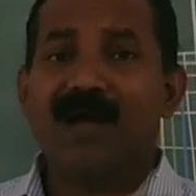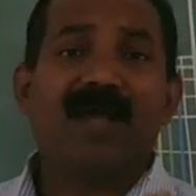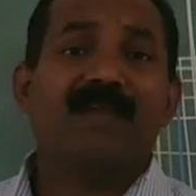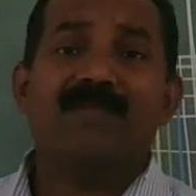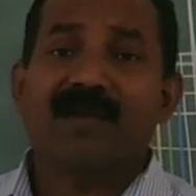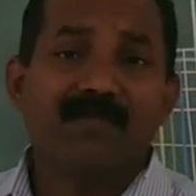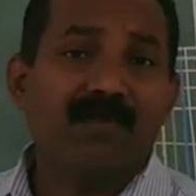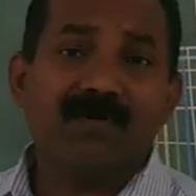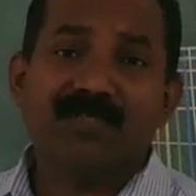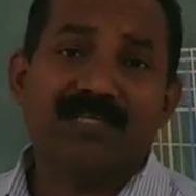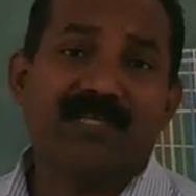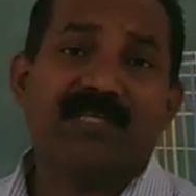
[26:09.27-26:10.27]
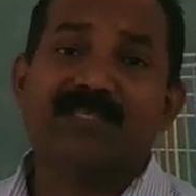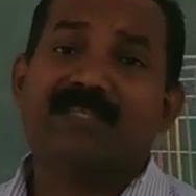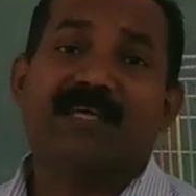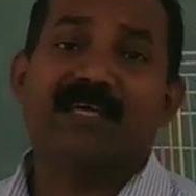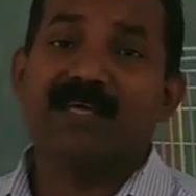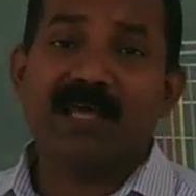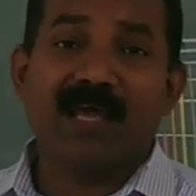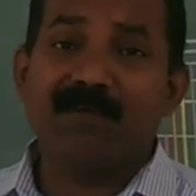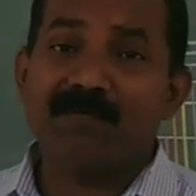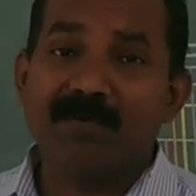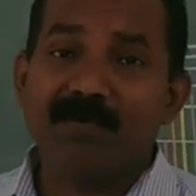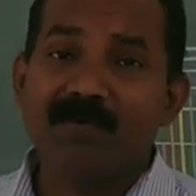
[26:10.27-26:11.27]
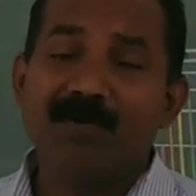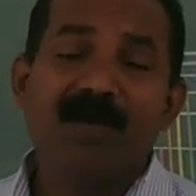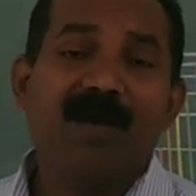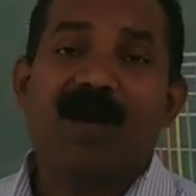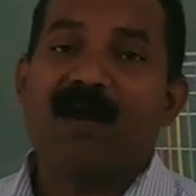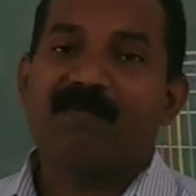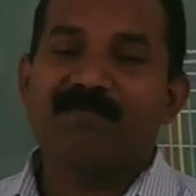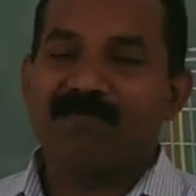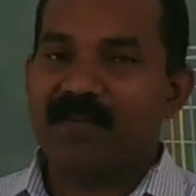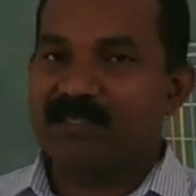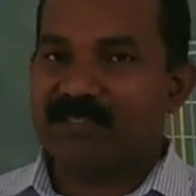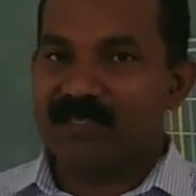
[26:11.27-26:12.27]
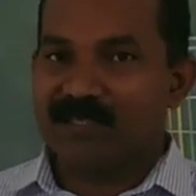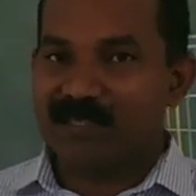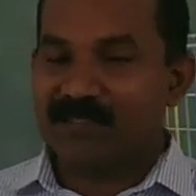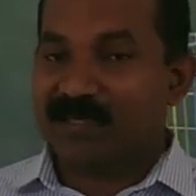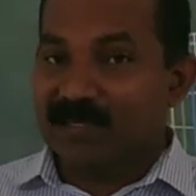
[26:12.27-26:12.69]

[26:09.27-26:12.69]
And one more series I gave you, Humphrey series.